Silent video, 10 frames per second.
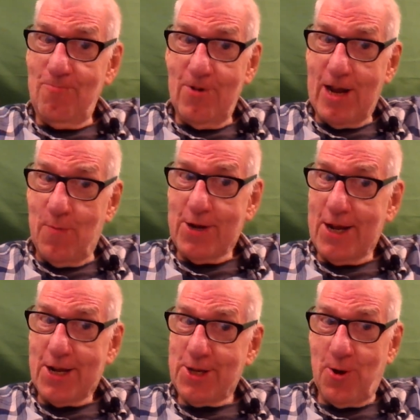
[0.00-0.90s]
a couple of
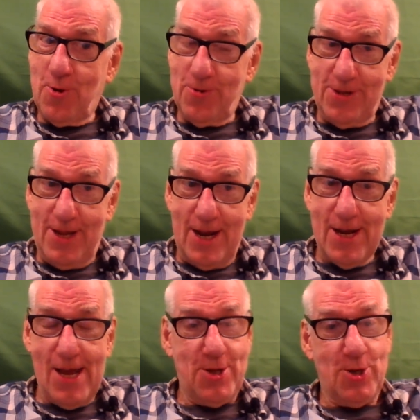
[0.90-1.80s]
dec
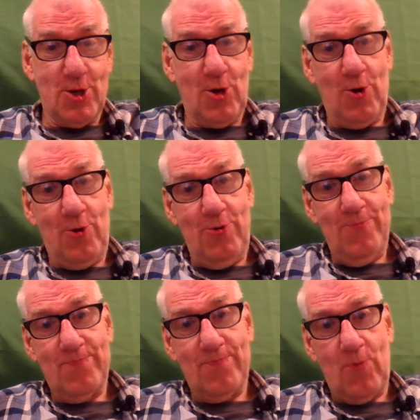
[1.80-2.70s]
decades ago
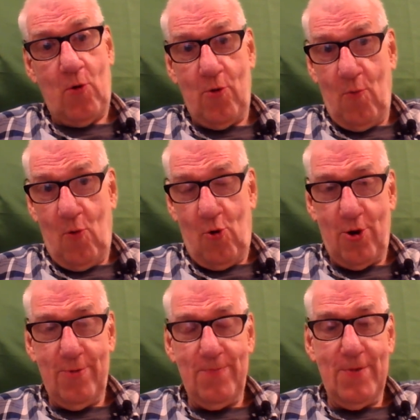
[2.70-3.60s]
or
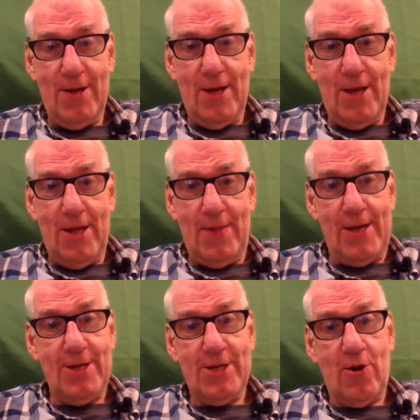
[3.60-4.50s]
more,
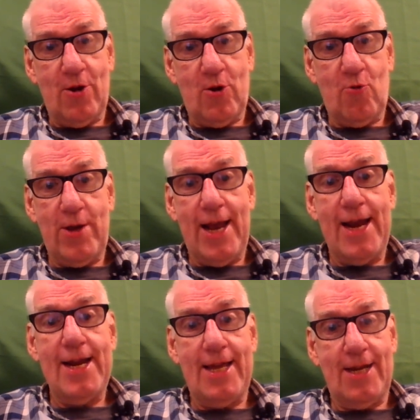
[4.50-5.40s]
they started
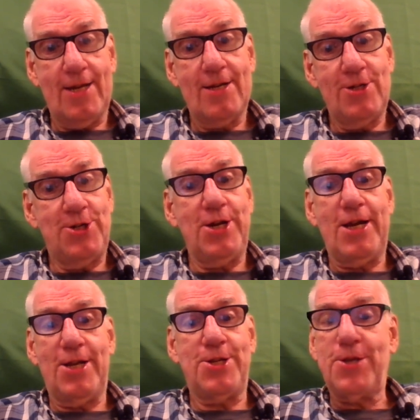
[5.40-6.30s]
creating
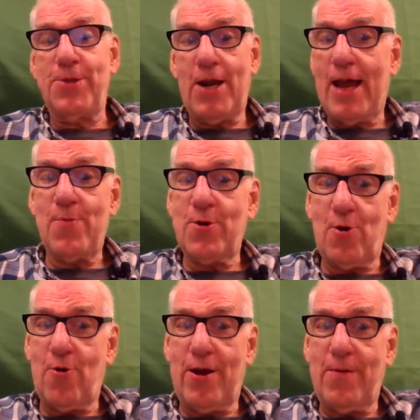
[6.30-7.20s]
genes in the
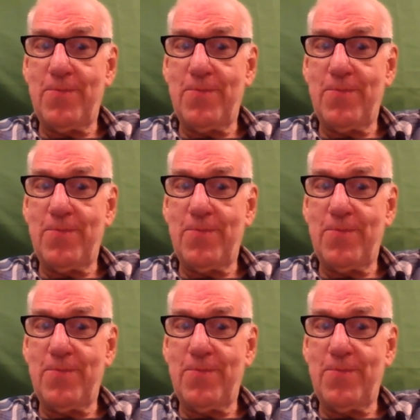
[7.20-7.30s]
laboratory.